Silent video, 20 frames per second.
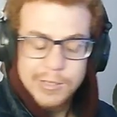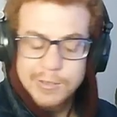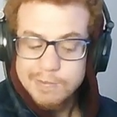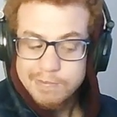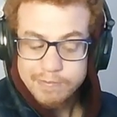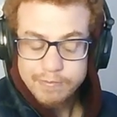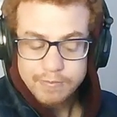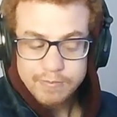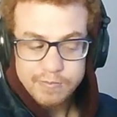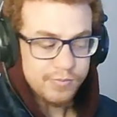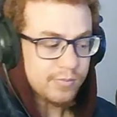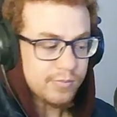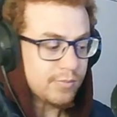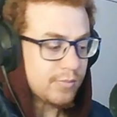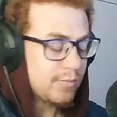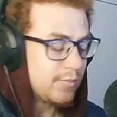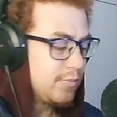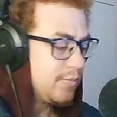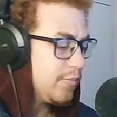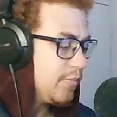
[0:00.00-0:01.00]

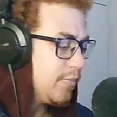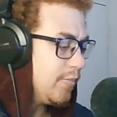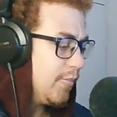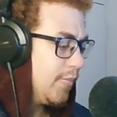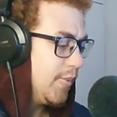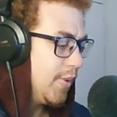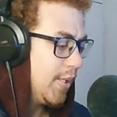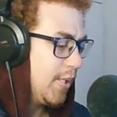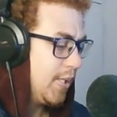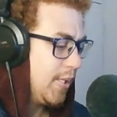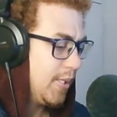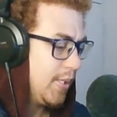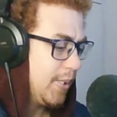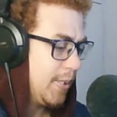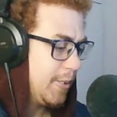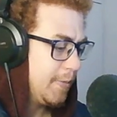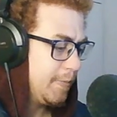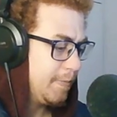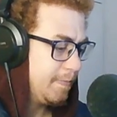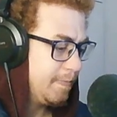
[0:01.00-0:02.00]

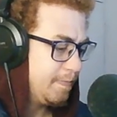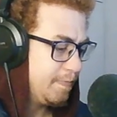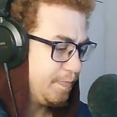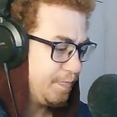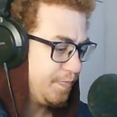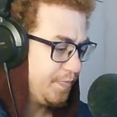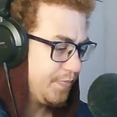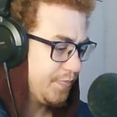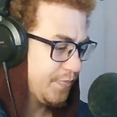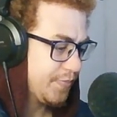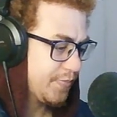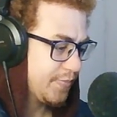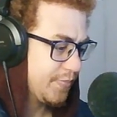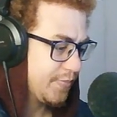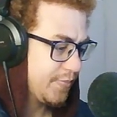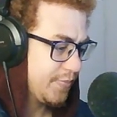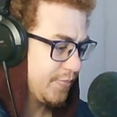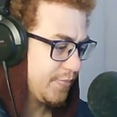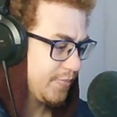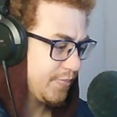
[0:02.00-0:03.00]

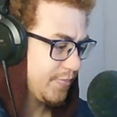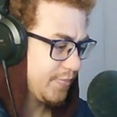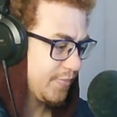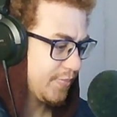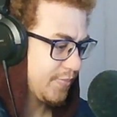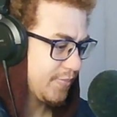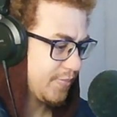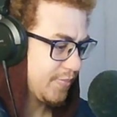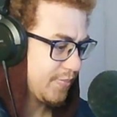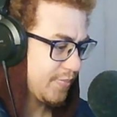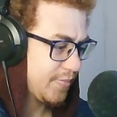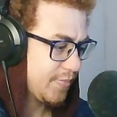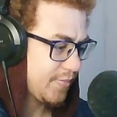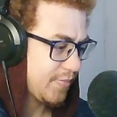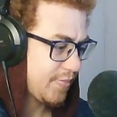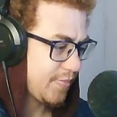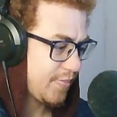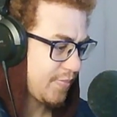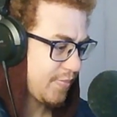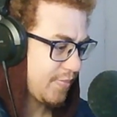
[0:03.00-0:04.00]

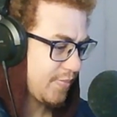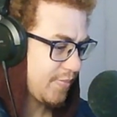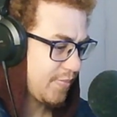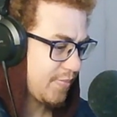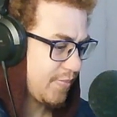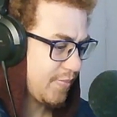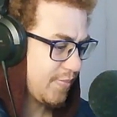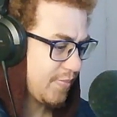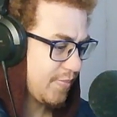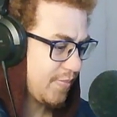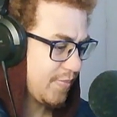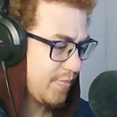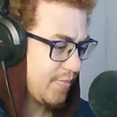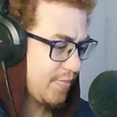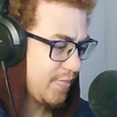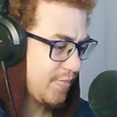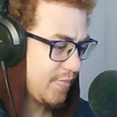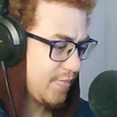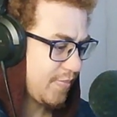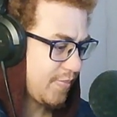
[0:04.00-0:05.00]

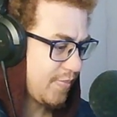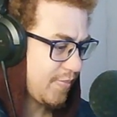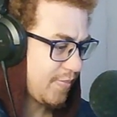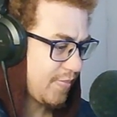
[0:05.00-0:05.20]
(no one is talking)